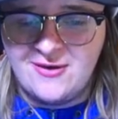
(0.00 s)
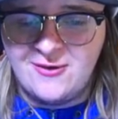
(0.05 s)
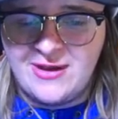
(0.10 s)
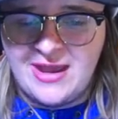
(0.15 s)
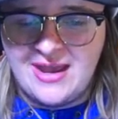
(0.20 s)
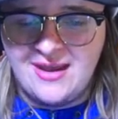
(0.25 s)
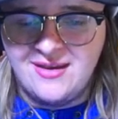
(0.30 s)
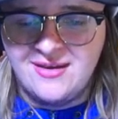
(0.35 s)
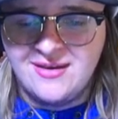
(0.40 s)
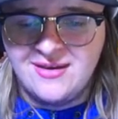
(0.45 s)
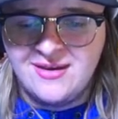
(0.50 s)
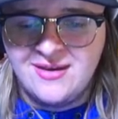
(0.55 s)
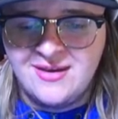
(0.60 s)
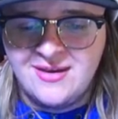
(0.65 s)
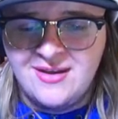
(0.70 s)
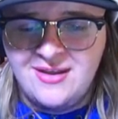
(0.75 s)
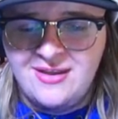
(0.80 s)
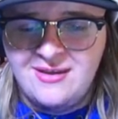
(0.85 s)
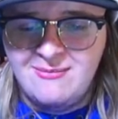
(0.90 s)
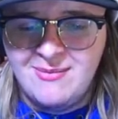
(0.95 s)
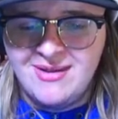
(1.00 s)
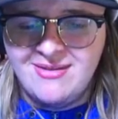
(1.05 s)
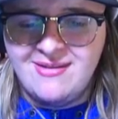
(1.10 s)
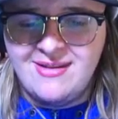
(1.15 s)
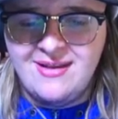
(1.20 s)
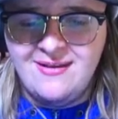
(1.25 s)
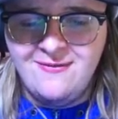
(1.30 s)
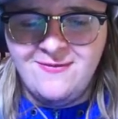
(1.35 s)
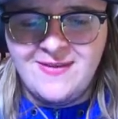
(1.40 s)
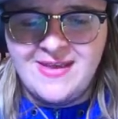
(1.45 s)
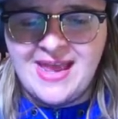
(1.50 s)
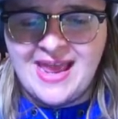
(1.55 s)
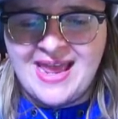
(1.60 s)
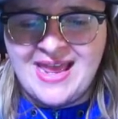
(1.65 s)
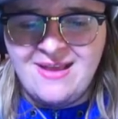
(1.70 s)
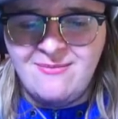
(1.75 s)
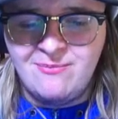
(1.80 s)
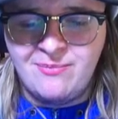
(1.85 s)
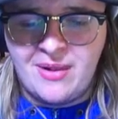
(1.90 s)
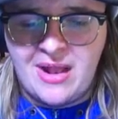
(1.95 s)
Okay. You must hit the
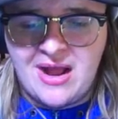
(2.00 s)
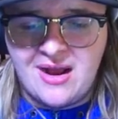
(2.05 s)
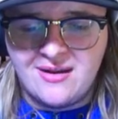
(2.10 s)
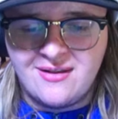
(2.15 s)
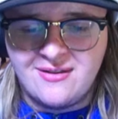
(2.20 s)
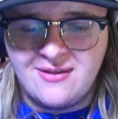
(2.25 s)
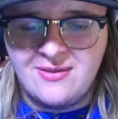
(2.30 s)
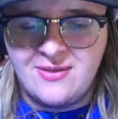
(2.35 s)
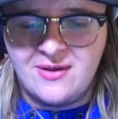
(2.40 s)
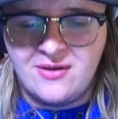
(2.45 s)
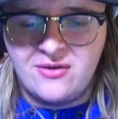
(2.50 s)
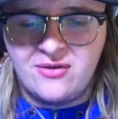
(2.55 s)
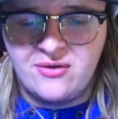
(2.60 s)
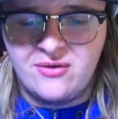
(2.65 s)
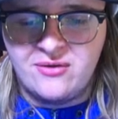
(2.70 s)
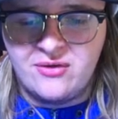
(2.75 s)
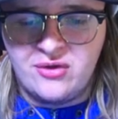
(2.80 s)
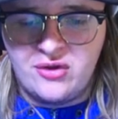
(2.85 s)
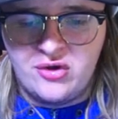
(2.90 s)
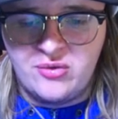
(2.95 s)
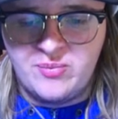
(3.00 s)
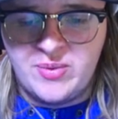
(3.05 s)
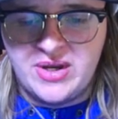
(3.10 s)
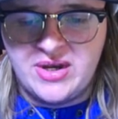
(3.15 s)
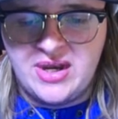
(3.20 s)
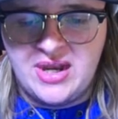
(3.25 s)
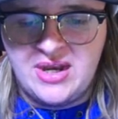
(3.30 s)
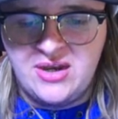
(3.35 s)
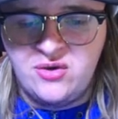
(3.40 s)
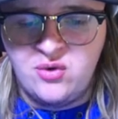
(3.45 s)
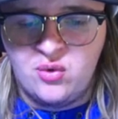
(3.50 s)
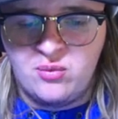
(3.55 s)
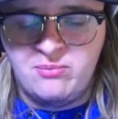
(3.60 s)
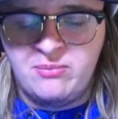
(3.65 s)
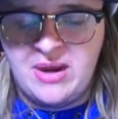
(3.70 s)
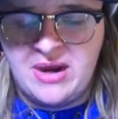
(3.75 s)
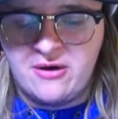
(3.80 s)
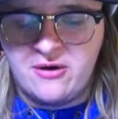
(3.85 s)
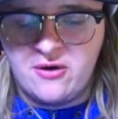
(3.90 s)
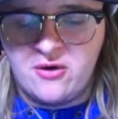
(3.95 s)
8 blocks in the Globin in
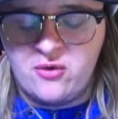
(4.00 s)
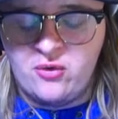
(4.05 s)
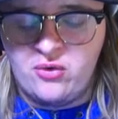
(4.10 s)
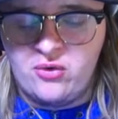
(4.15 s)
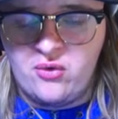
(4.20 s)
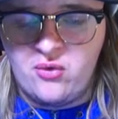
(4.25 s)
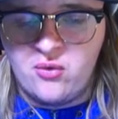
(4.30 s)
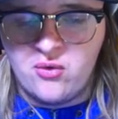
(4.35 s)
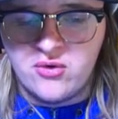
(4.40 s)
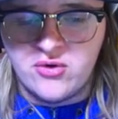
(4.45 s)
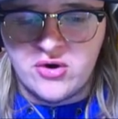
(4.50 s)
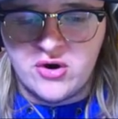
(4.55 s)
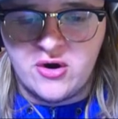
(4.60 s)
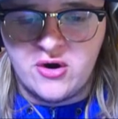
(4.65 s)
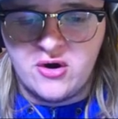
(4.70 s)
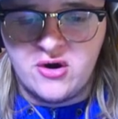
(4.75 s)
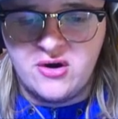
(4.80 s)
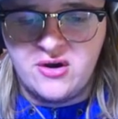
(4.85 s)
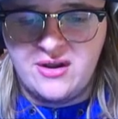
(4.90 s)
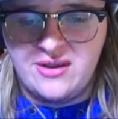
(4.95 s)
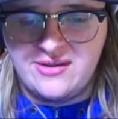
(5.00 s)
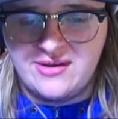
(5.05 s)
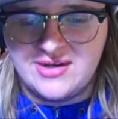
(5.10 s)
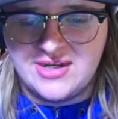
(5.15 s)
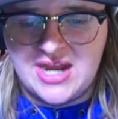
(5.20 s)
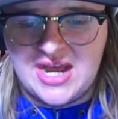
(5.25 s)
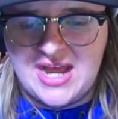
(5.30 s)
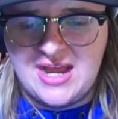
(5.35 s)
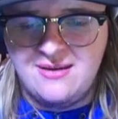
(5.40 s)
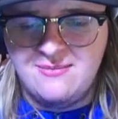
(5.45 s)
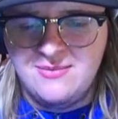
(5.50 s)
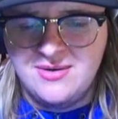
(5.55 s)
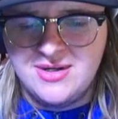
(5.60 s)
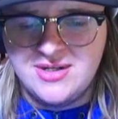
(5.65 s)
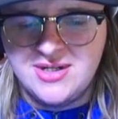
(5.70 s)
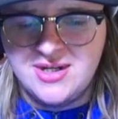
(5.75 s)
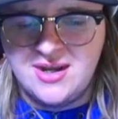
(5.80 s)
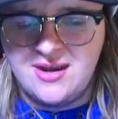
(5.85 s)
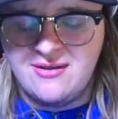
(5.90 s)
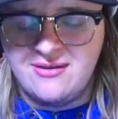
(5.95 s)
numerical order. Is it timed?
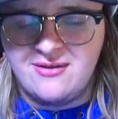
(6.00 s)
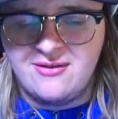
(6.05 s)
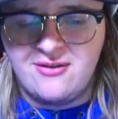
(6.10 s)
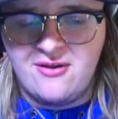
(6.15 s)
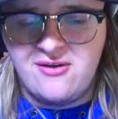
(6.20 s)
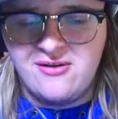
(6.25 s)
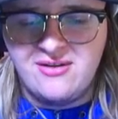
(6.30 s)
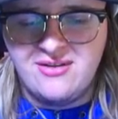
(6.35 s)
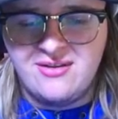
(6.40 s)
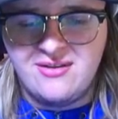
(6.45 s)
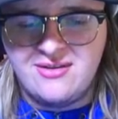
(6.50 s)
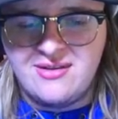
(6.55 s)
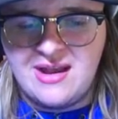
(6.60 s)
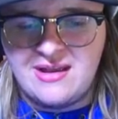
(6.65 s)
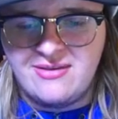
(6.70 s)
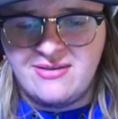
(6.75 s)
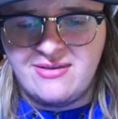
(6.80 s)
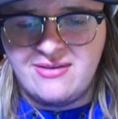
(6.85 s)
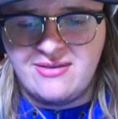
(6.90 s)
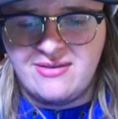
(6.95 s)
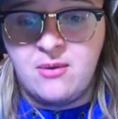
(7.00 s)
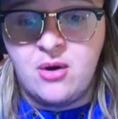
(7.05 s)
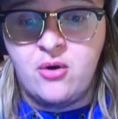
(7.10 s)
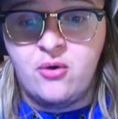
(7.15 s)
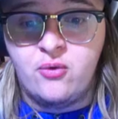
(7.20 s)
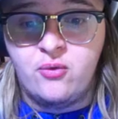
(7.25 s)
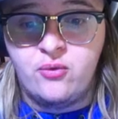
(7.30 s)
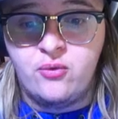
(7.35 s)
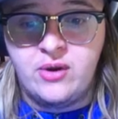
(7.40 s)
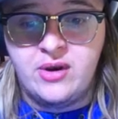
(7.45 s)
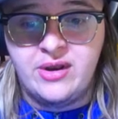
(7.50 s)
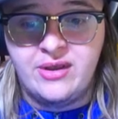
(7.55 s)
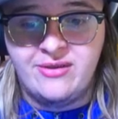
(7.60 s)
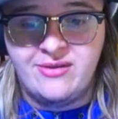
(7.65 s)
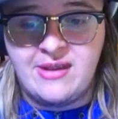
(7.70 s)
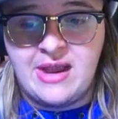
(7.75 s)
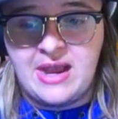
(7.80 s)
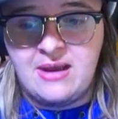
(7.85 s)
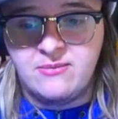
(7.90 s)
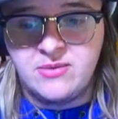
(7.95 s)
Because as long as it's not timed... Oh, it
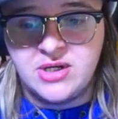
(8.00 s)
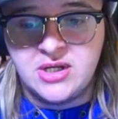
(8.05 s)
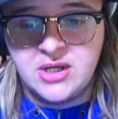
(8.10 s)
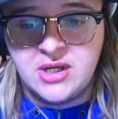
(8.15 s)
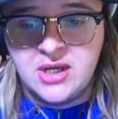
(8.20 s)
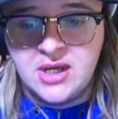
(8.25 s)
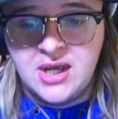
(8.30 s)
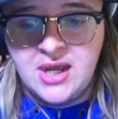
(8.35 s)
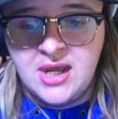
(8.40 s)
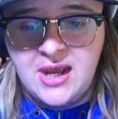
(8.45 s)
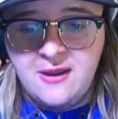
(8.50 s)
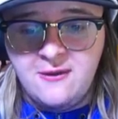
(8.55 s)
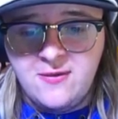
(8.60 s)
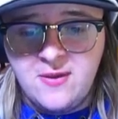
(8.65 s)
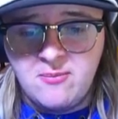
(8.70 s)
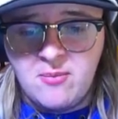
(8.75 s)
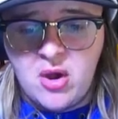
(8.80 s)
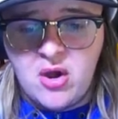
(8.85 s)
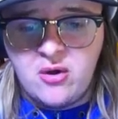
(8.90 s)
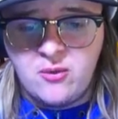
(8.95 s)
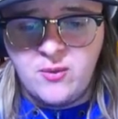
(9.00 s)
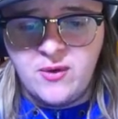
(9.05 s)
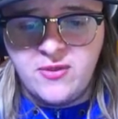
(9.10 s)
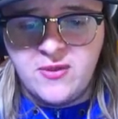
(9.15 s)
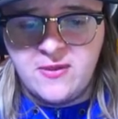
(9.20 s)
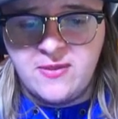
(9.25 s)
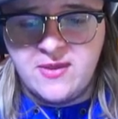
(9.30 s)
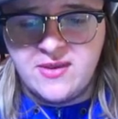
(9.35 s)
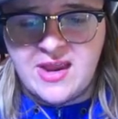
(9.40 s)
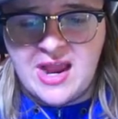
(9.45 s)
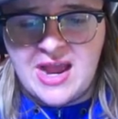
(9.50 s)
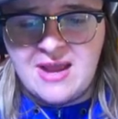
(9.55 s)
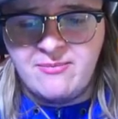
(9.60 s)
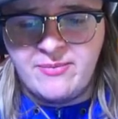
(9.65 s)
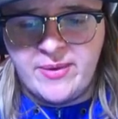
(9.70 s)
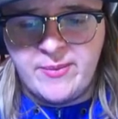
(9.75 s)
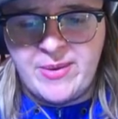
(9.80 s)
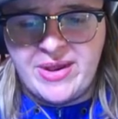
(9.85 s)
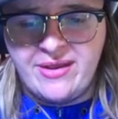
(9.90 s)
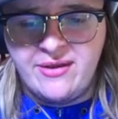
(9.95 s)
is timed. Hit them all within the time
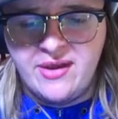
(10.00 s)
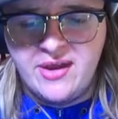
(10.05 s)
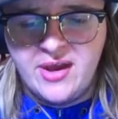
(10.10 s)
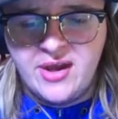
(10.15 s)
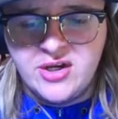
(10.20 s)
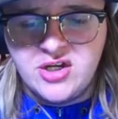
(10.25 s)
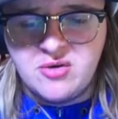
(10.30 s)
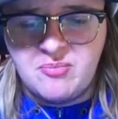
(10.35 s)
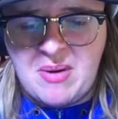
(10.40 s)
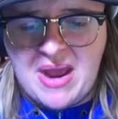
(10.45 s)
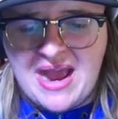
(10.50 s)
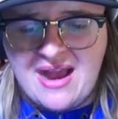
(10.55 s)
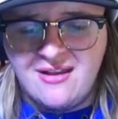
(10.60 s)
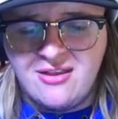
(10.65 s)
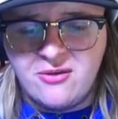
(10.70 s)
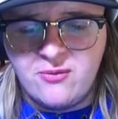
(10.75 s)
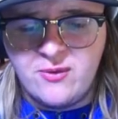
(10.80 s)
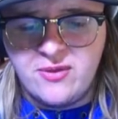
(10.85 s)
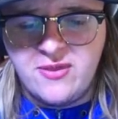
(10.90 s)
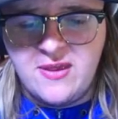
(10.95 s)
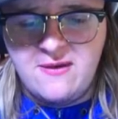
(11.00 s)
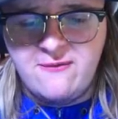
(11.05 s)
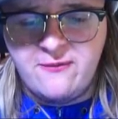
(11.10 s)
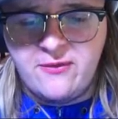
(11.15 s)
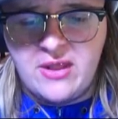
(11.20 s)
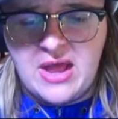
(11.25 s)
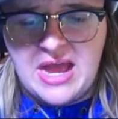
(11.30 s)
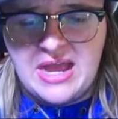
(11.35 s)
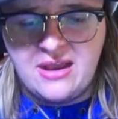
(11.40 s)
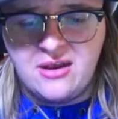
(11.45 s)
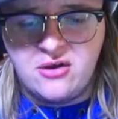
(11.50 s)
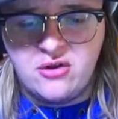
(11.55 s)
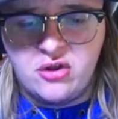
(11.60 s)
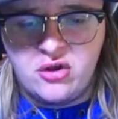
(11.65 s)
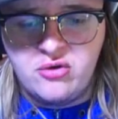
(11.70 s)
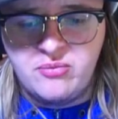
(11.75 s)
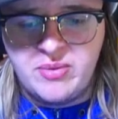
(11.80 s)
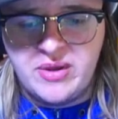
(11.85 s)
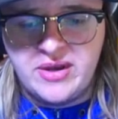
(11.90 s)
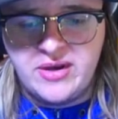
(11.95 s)
limit. To pass with the flying
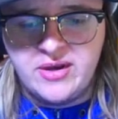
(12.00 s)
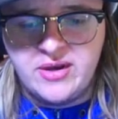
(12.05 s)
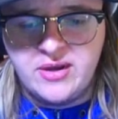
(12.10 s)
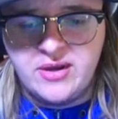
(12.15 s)
Globin.